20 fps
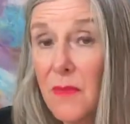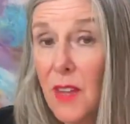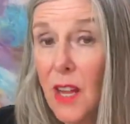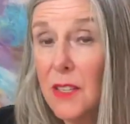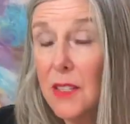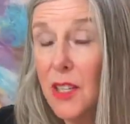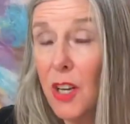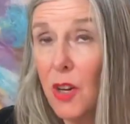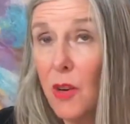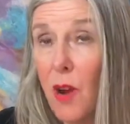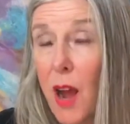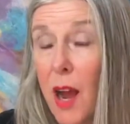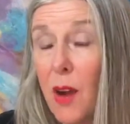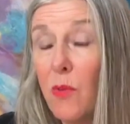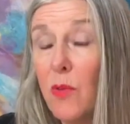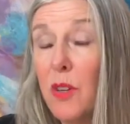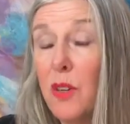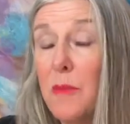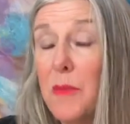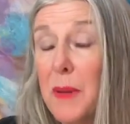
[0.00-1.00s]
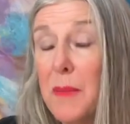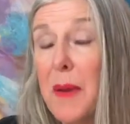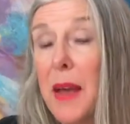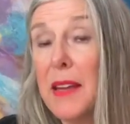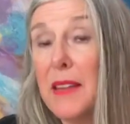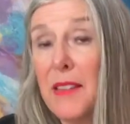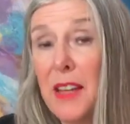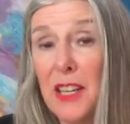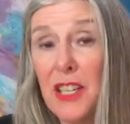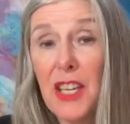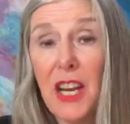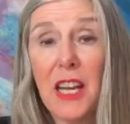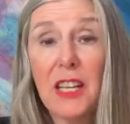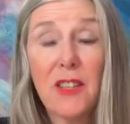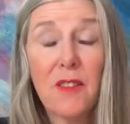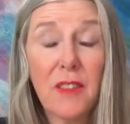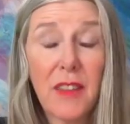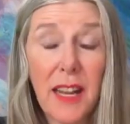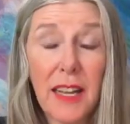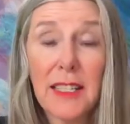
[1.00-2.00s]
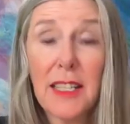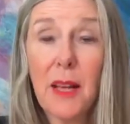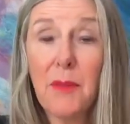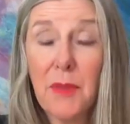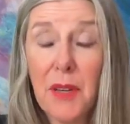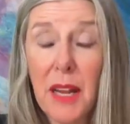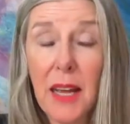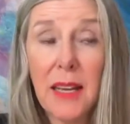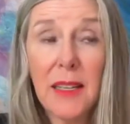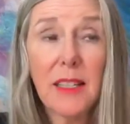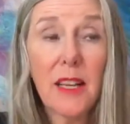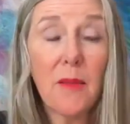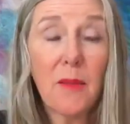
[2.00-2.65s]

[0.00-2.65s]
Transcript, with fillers: So I will be making that change for the next couple days.